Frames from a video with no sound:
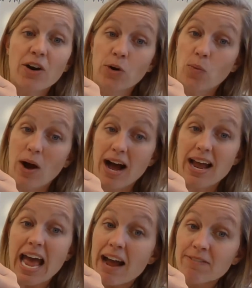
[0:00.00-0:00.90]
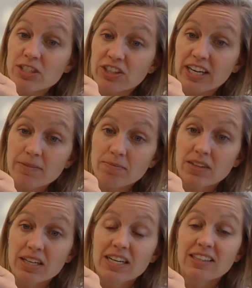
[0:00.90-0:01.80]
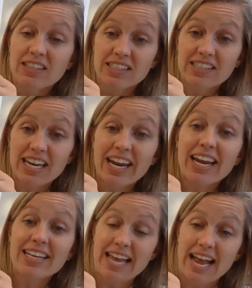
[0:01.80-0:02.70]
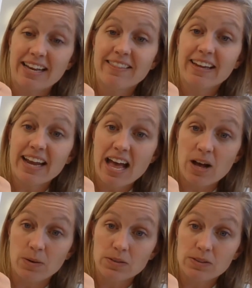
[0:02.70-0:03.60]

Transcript: or Y after it. The C is anything else.